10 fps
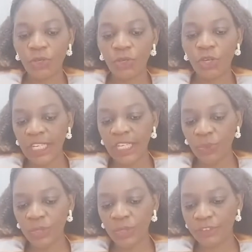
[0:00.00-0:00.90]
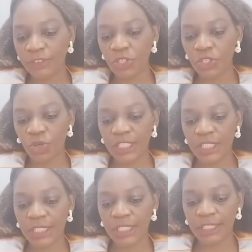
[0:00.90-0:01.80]
you're dealing with visual
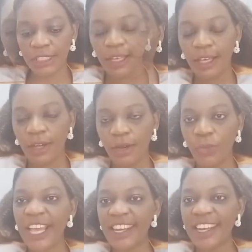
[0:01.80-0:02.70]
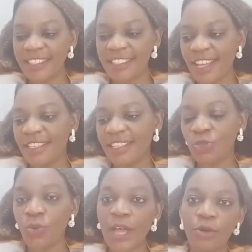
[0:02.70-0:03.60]
content, we understand is
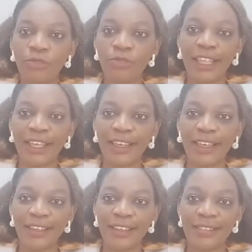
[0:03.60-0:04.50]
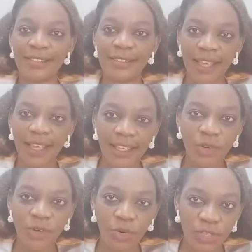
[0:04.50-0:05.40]
one of the
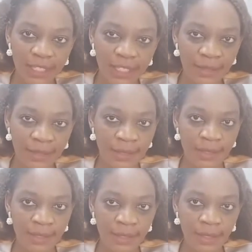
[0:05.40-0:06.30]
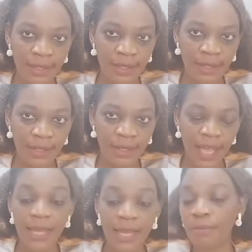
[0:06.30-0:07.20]
selling contents.
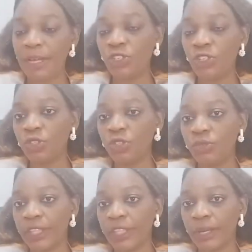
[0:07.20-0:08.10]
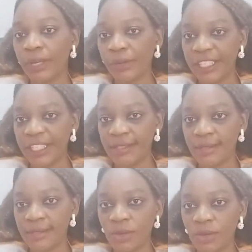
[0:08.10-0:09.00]
And the majority of the
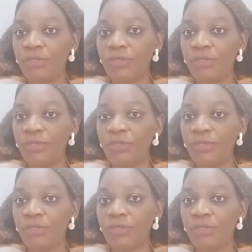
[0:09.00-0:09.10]
audiences,